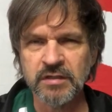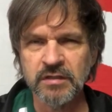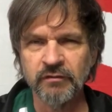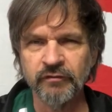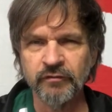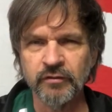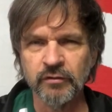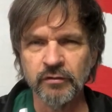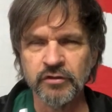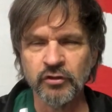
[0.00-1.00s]
if
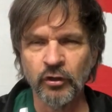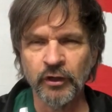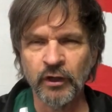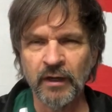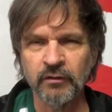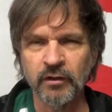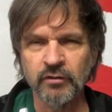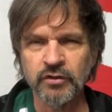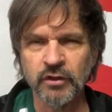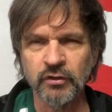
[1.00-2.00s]
you're starting out coaching,